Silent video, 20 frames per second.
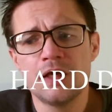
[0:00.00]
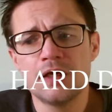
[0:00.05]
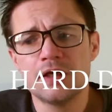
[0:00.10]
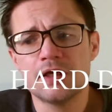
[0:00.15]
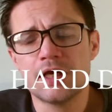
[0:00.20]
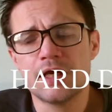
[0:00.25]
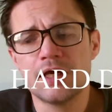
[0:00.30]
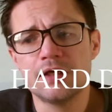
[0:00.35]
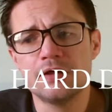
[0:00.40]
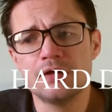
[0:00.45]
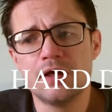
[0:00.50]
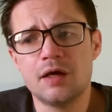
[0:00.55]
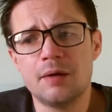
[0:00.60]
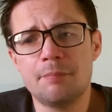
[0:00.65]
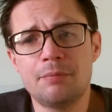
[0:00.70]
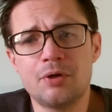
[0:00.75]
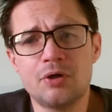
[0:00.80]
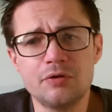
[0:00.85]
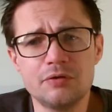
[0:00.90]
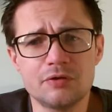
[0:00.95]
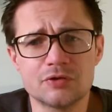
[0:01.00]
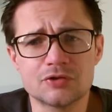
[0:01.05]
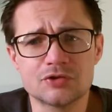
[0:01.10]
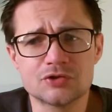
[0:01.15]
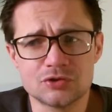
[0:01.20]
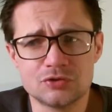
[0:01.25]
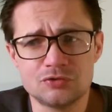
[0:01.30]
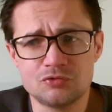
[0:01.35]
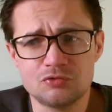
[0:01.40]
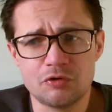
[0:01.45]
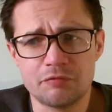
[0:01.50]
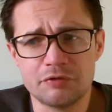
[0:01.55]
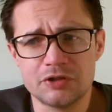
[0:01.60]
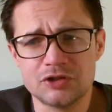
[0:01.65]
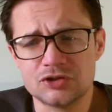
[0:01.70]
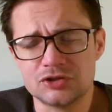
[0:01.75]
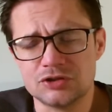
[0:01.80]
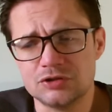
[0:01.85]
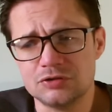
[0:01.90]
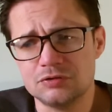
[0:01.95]
Now, a BIOS software
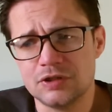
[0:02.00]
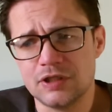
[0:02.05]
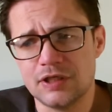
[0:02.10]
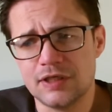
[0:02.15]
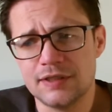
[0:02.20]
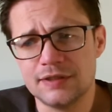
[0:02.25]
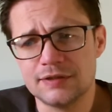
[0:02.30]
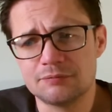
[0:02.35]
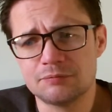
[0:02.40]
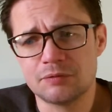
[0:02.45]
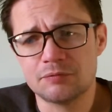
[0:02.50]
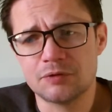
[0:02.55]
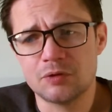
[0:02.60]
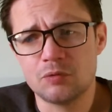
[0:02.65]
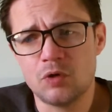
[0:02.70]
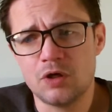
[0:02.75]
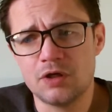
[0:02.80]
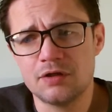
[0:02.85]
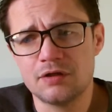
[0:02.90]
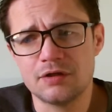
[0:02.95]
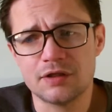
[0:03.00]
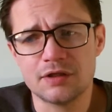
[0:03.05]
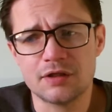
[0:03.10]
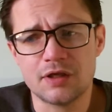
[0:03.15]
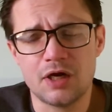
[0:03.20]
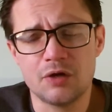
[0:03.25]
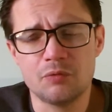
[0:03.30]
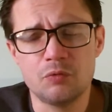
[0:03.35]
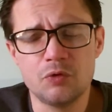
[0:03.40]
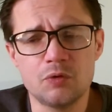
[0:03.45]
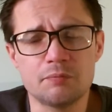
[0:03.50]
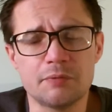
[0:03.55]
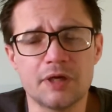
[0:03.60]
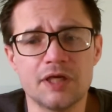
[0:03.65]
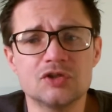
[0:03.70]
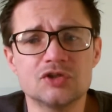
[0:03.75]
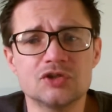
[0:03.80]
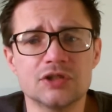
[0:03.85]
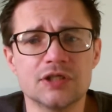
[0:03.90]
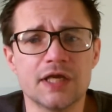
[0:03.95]
issue is probably one thing that I will
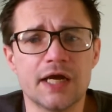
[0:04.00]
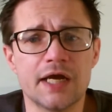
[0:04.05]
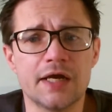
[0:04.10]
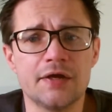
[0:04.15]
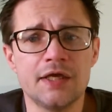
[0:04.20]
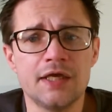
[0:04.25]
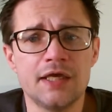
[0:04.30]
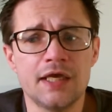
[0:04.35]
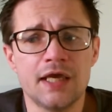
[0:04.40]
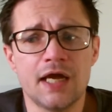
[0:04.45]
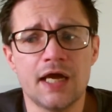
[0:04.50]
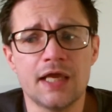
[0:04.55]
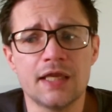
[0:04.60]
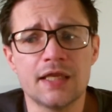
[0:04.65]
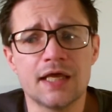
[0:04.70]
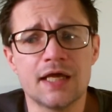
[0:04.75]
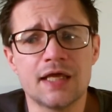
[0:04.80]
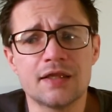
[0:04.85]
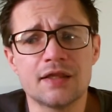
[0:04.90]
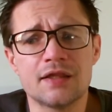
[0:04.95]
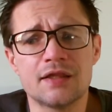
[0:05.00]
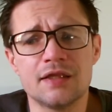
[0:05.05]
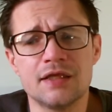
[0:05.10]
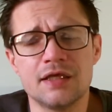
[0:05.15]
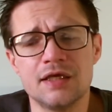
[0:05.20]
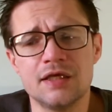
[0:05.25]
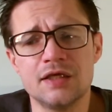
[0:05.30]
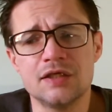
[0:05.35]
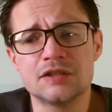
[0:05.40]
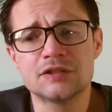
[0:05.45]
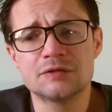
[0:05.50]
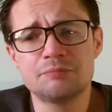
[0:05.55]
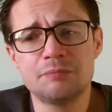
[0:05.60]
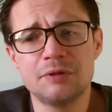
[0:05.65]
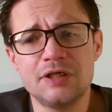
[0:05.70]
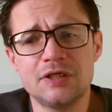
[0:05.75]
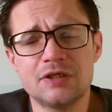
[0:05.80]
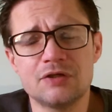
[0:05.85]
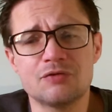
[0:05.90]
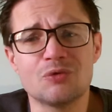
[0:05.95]
mention now, and that the
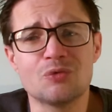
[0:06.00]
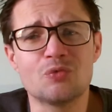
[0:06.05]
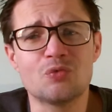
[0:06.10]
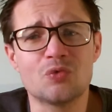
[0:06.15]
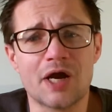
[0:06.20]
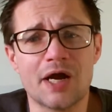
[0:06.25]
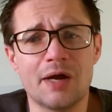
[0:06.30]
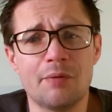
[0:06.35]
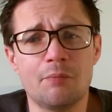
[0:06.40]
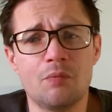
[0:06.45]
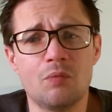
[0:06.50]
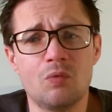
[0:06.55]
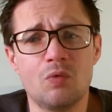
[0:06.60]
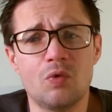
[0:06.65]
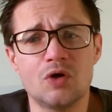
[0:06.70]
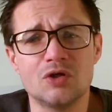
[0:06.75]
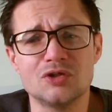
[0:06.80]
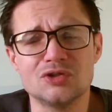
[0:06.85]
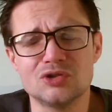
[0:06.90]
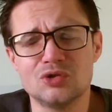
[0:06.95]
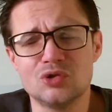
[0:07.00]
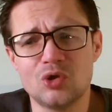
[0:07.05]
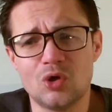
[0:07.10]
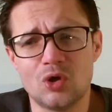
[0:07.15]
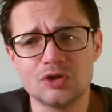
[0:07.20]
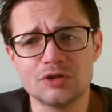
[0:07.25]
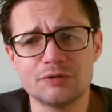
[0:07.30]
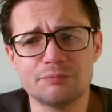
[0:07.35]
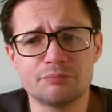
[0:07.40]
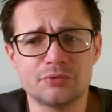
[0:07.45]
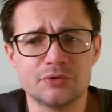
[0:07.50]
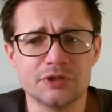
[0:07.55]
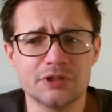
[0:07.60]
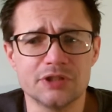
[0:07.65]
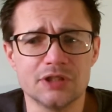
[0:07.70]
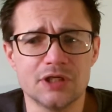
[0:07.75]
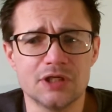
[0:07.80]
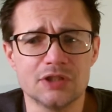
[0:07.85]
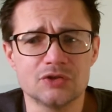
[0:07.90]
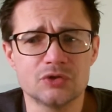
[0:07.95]
speed of the RAM was not
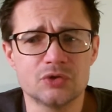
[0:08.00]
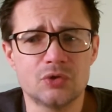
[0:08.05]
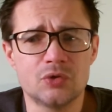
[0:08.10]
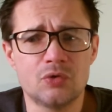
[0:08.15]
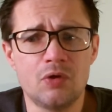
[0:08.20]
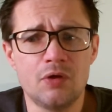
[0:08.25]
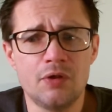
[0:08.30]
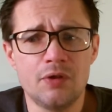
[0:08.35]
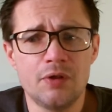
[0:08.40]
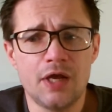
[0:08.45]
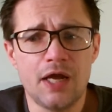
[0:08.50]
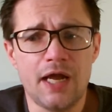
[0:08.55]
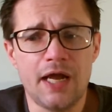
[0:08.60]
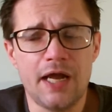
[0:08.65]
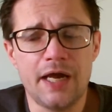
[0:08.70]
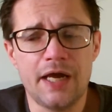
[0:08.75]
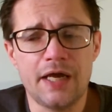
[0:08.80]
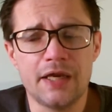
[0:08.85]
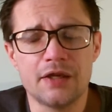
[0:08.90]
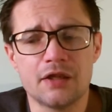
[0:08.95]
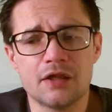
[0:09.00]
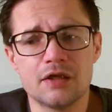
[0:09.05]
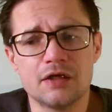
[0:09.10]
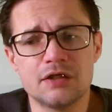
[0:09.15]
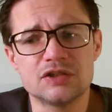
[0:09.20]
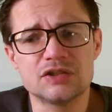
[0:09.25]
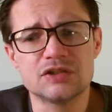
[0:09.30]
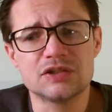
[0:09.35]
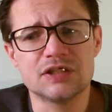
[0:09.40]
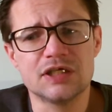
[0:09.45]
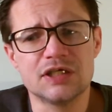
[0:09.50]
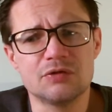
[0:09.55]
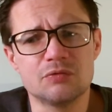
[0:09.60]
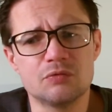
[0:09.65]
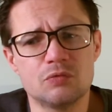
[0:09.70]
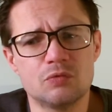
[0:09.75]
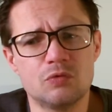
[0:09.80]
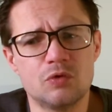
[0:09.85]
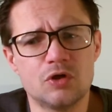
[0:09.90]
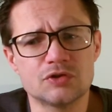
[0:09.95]
brilliant at all, and thus it
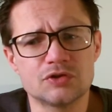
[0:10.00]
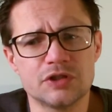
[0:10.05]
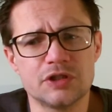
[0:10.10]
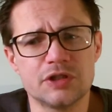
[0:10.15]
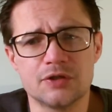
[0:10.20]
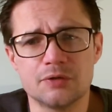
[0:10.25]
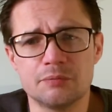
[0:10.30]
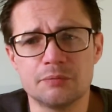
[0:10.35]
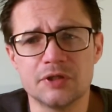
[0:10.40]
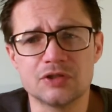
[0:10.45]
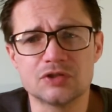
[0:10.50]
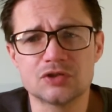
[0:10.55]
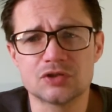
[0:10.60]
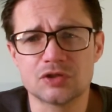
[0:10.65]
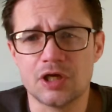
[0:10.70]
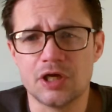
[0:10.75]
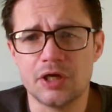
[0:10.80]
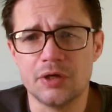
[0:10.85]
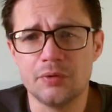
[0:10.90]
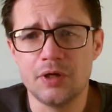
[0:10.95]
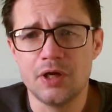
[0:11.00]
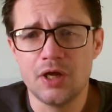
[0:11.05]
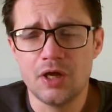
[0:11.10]
was a little bit slow